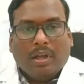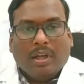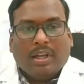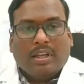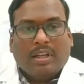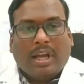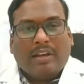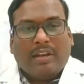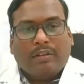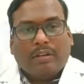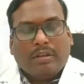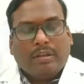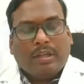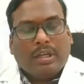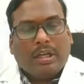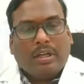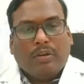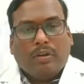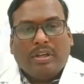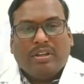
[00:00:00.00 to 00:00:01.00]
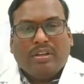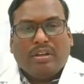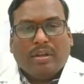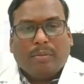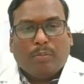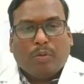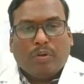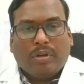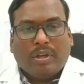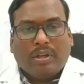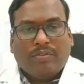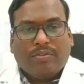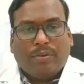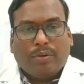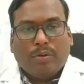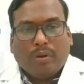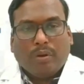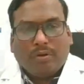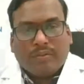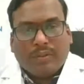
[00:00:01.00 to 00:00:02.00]
I have heard only about a
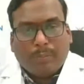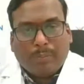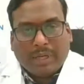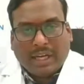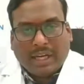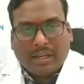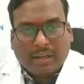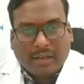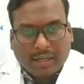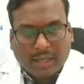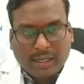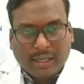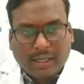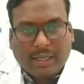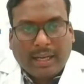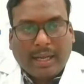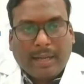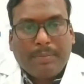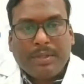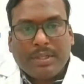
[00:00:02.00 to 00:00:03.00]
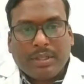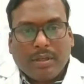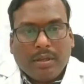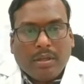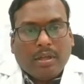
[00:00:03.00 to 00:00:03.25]
few of the brain training apps,